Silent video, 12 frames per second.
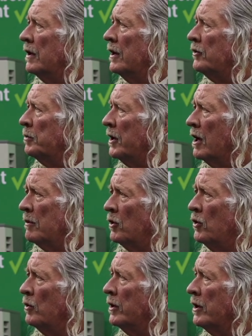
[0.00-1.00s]
has become
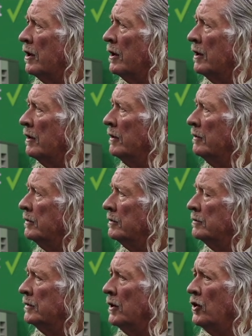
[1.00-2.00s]
who we are
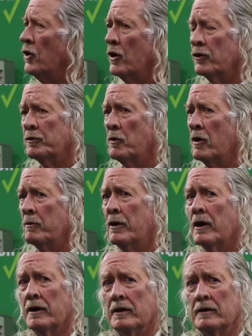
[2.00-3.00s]
in no small
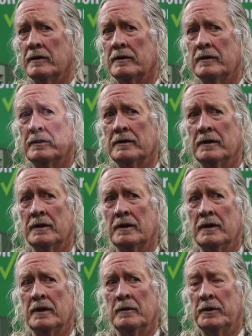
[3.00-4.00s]
part
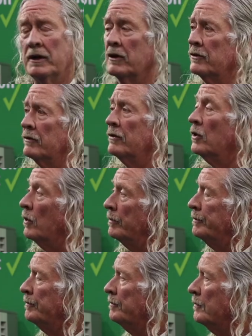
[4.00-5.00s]
because of you.
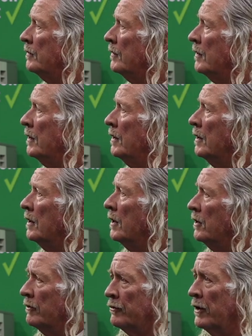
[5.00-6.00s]

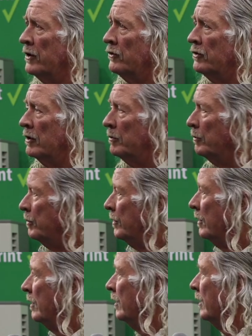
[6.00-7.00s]
Your friendship
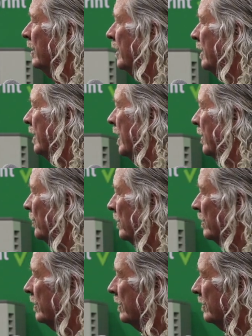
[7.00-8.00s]
and
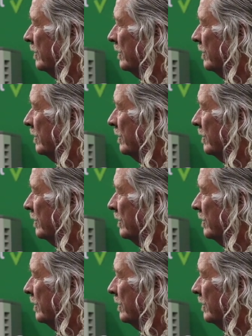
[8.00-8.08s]
your